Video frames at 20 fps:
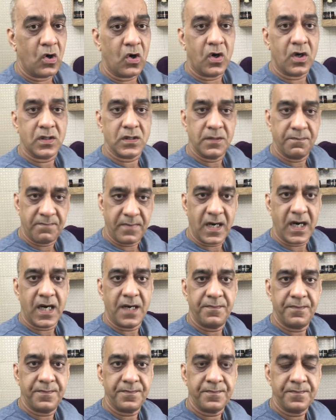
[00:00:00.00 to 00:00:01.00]
or the
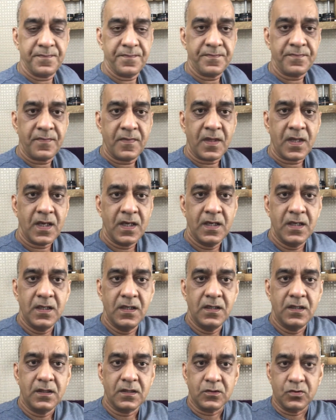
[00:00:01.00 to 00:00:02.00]
balm,
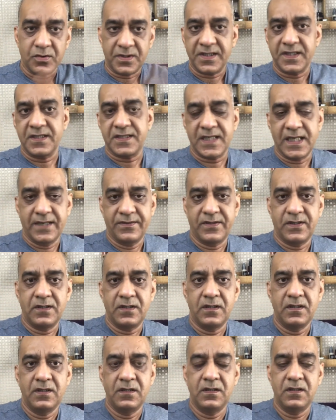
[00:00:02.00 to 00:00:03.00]
go take a
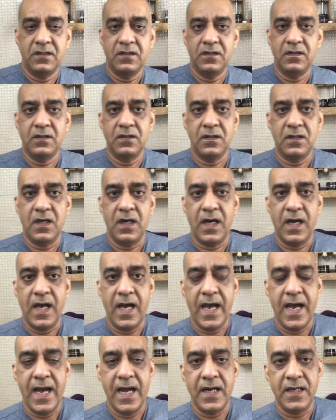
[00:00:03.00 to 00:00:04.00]
shower
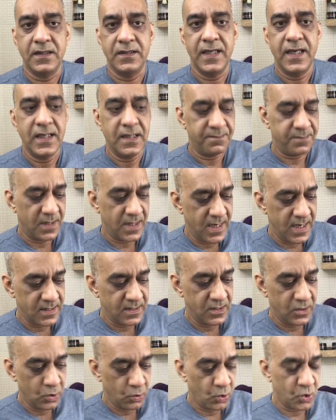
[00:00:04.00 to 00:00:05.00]
and then apply
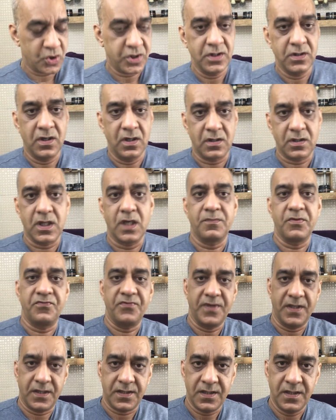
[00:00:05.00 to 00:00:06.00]
the lotion on top
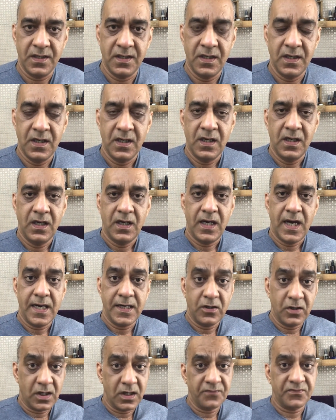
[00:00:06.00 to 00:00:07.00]
of it.
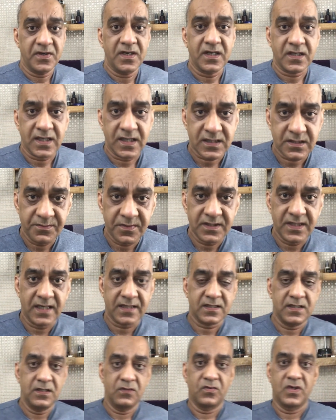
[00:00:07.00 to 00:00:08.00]
And a lot of our customers
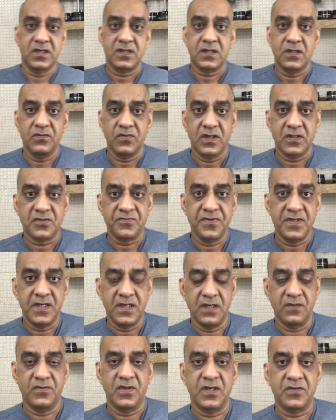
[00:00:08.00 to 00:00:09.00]
actually, once
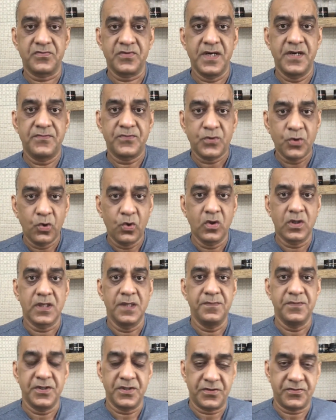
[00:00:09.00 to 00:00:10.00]
we have told
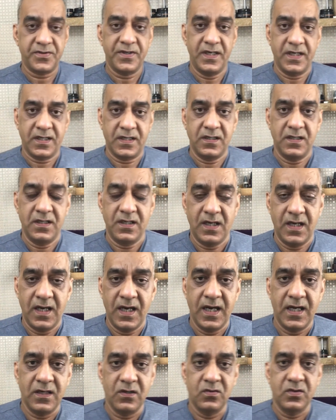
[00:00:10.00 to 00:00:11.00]
them the trick
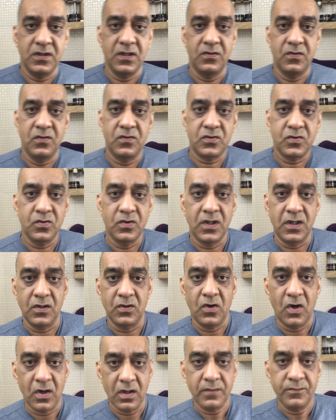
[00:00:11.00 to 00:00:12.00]
and to a
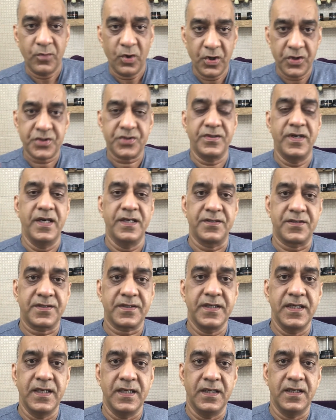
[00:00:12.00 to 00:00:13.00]
long moisturized
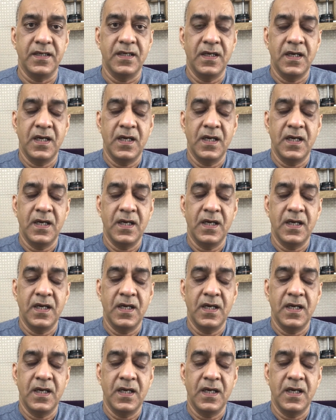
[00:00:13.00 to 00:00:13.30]
skin,